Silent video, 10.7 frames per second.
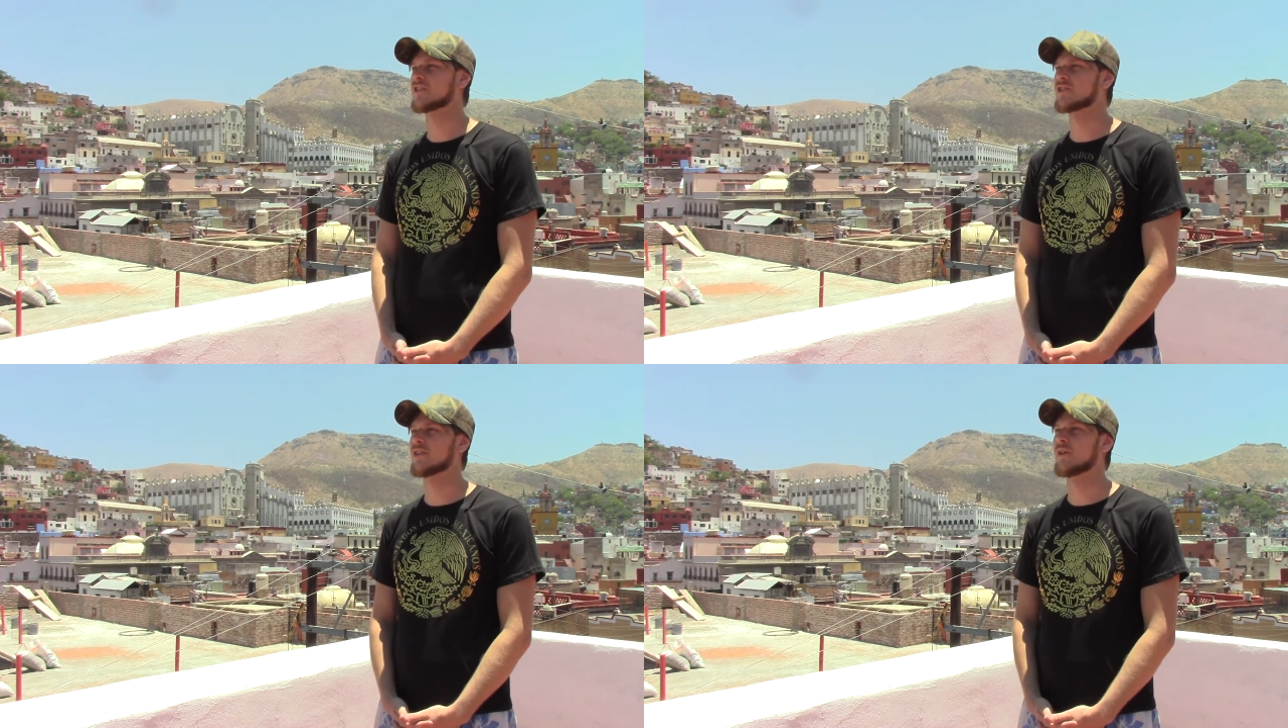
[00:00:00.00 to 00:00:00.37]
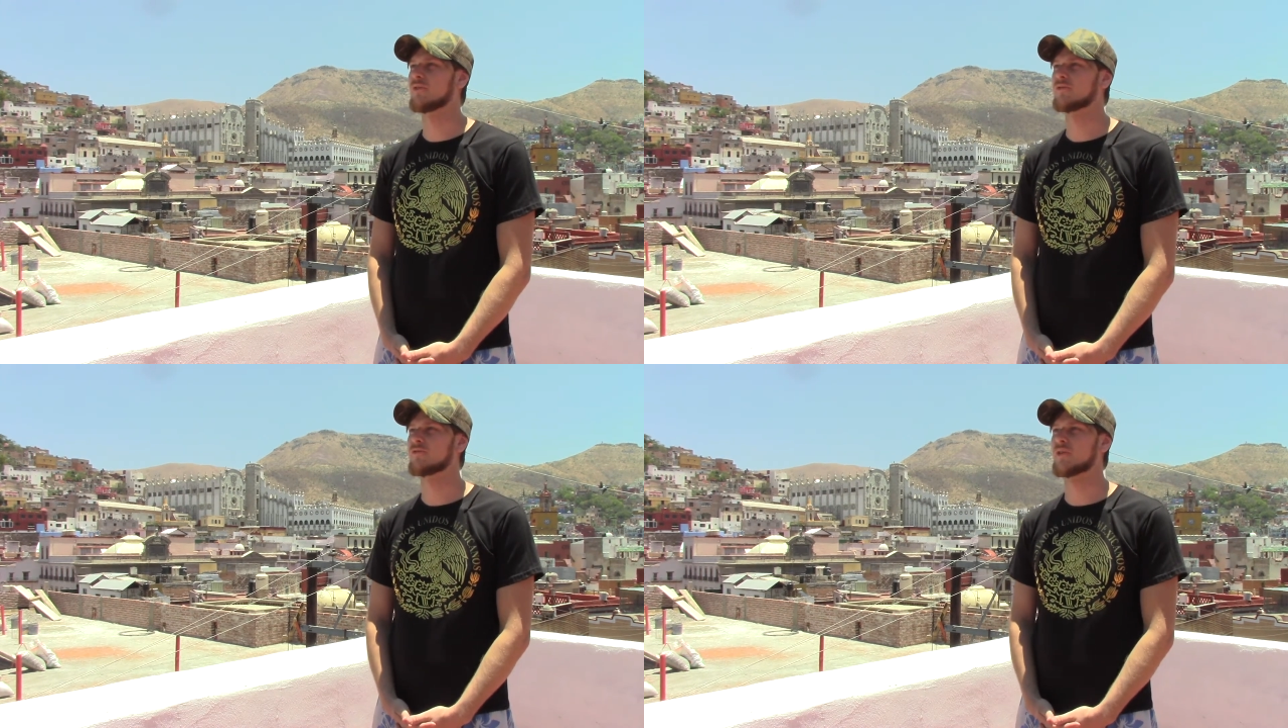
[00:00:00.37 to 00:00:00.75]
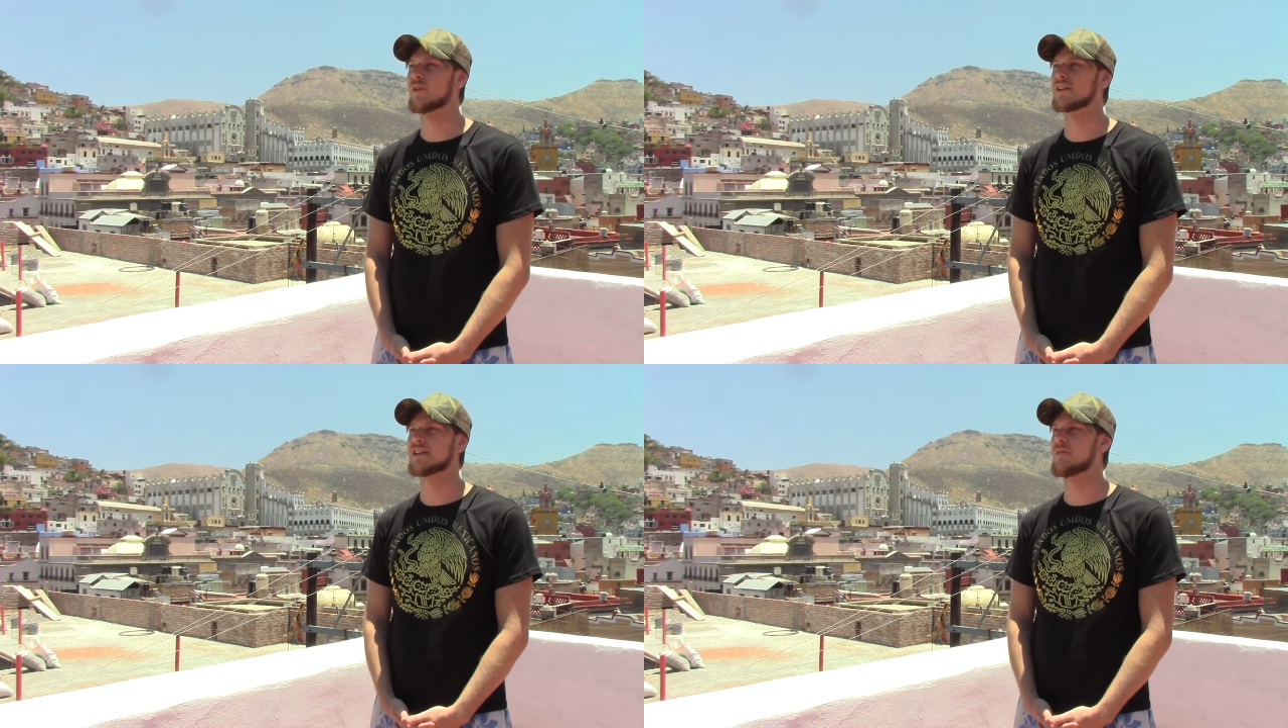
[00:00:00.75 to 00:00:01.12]
So,
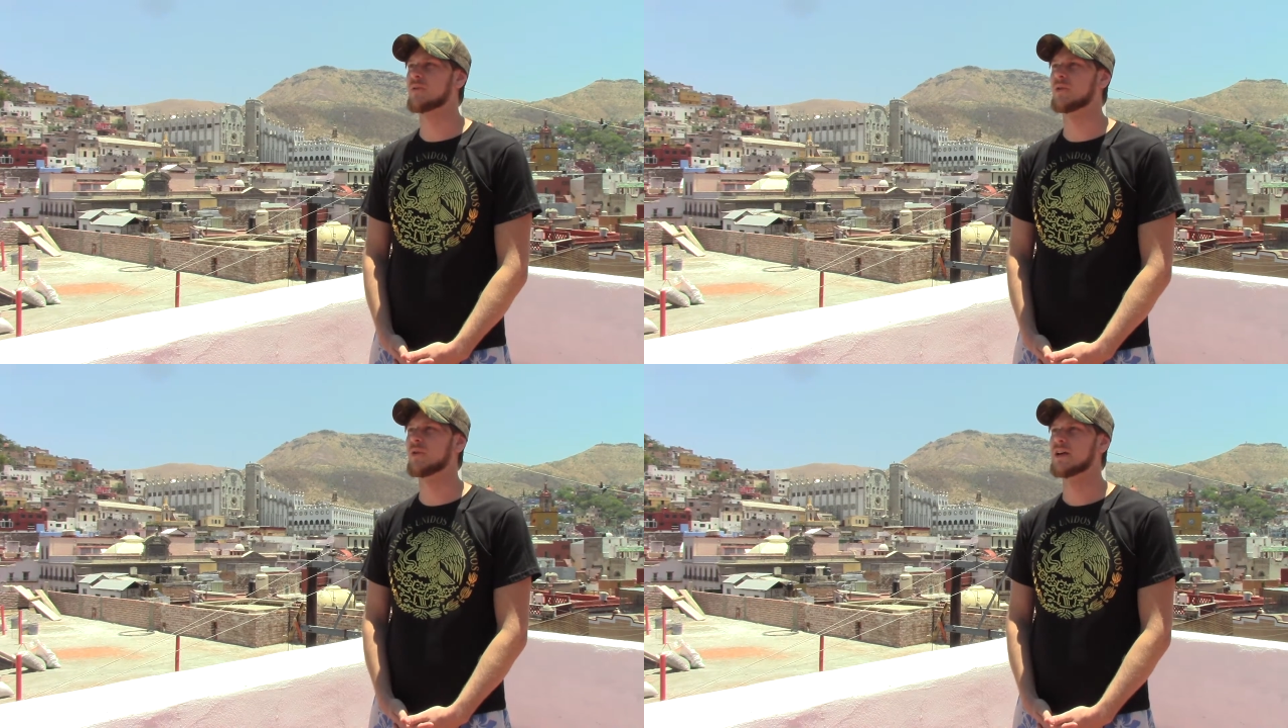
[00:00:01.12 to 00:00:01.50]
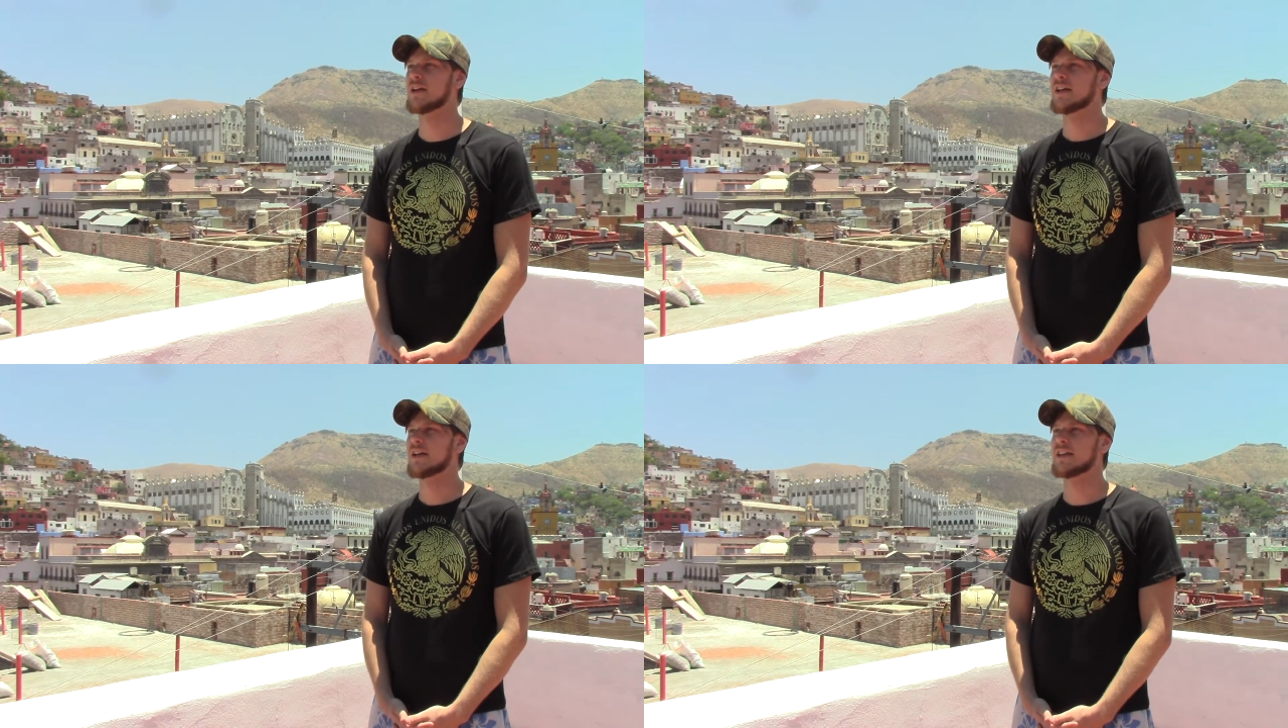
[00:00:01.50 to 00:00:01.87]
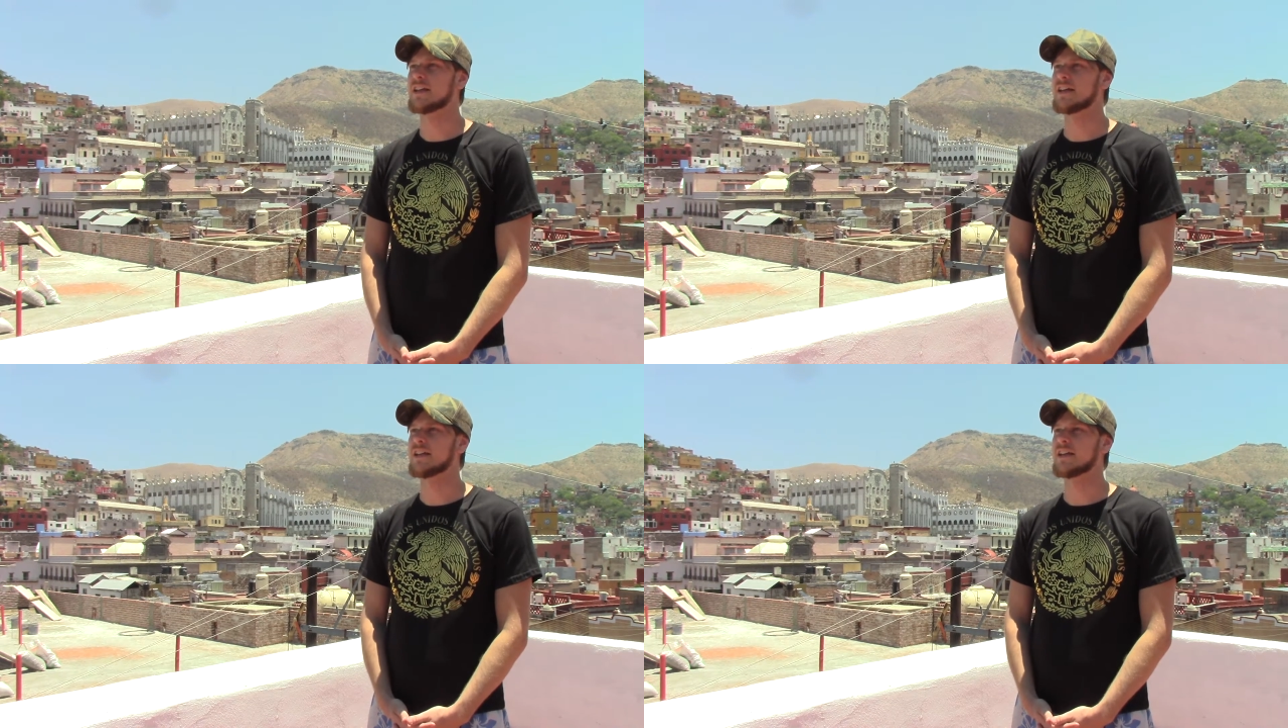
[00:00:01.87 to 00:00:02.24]
for example,
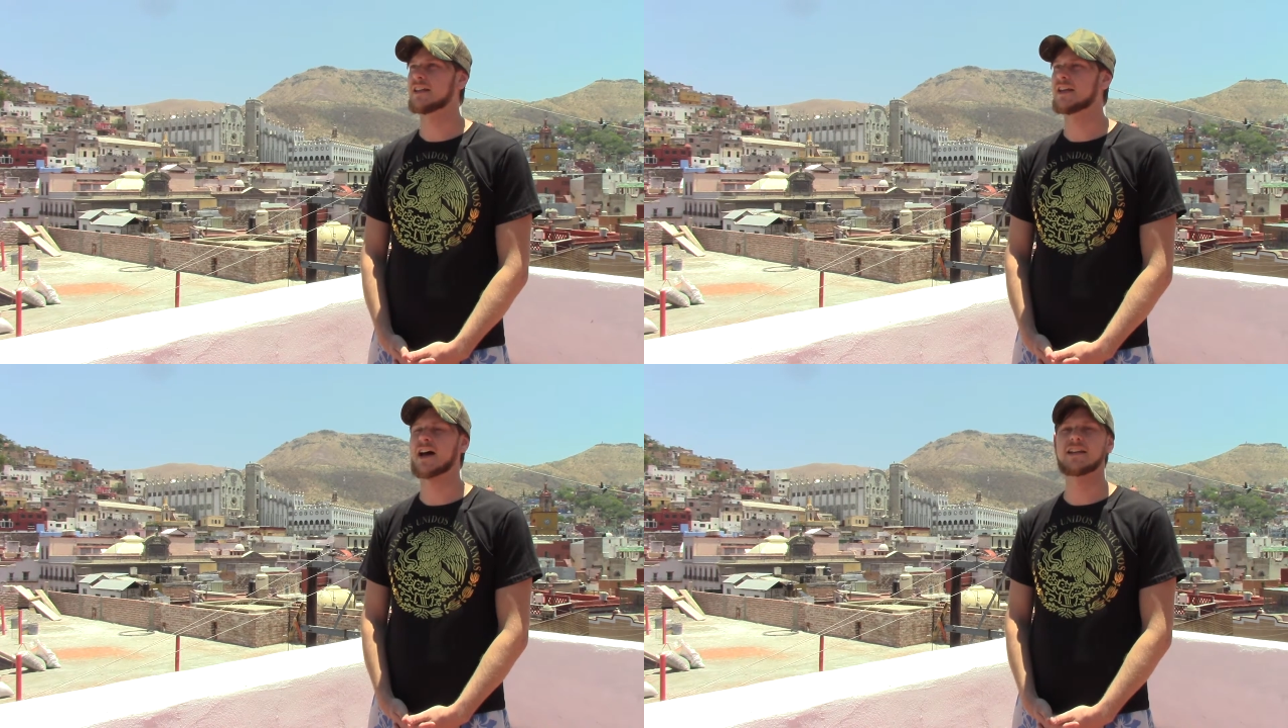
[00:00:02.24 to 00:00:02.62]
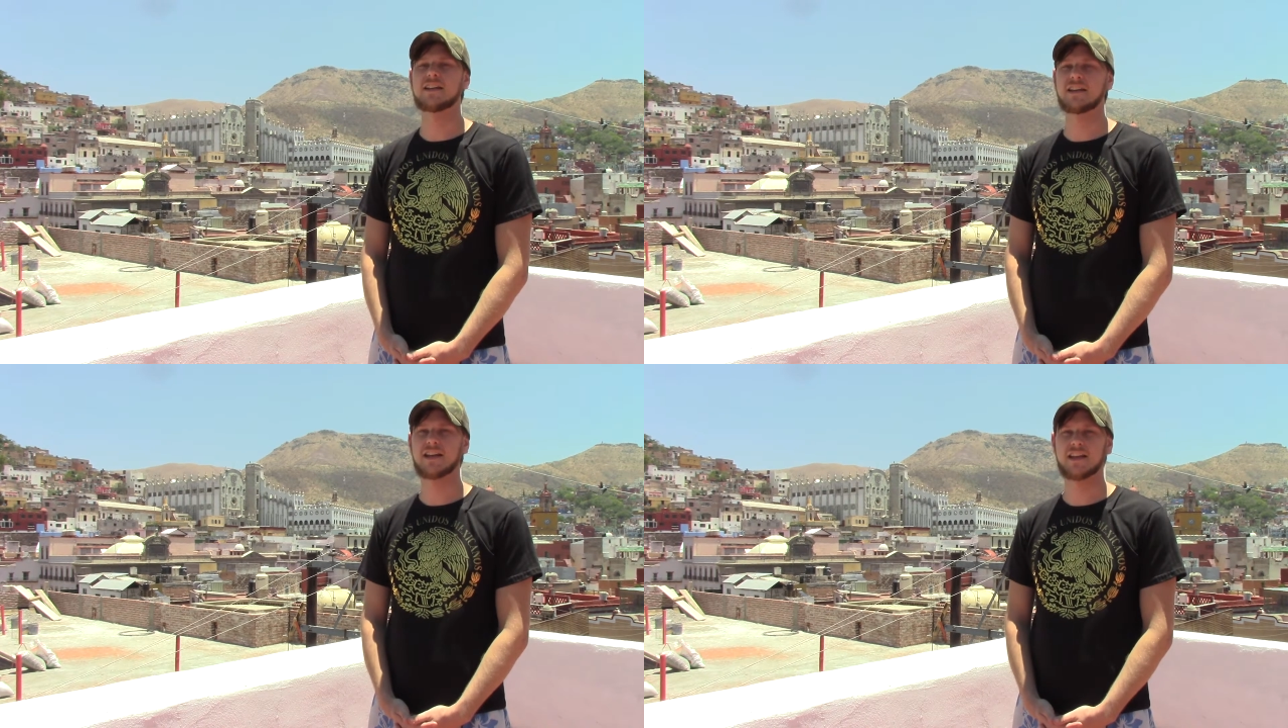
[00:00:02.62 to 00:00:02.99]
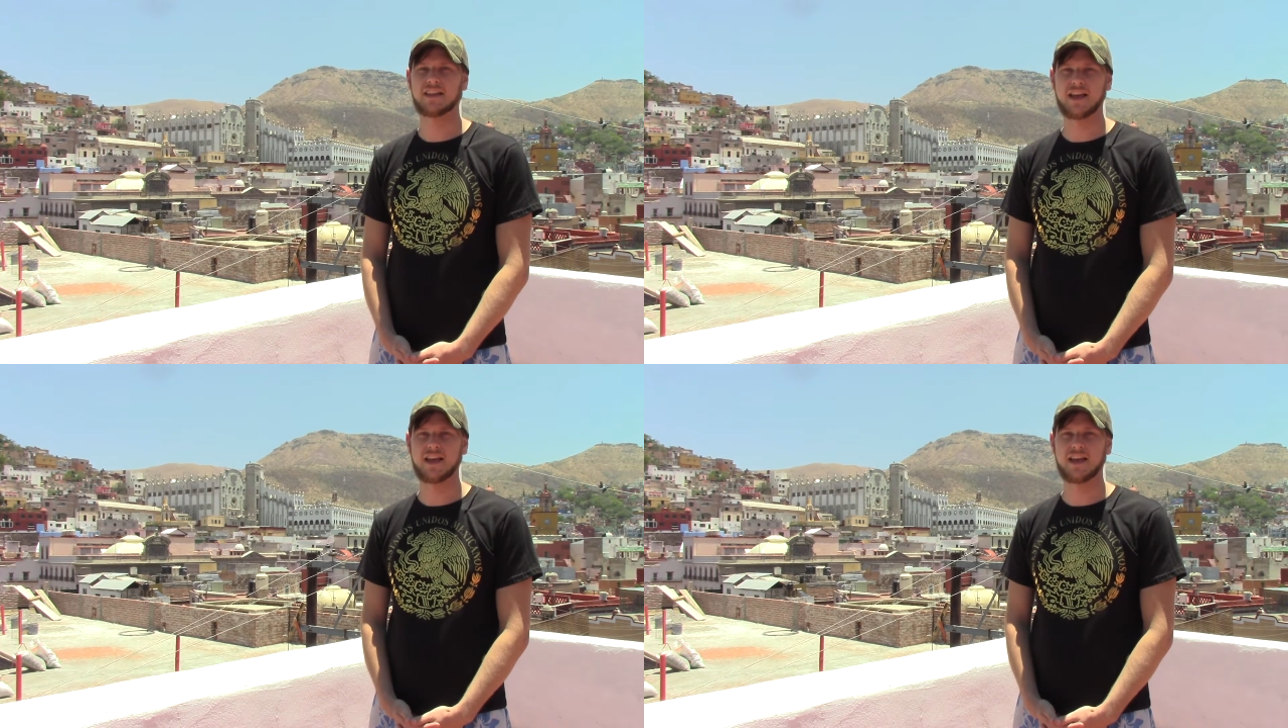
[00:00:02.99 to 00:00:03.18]
the idea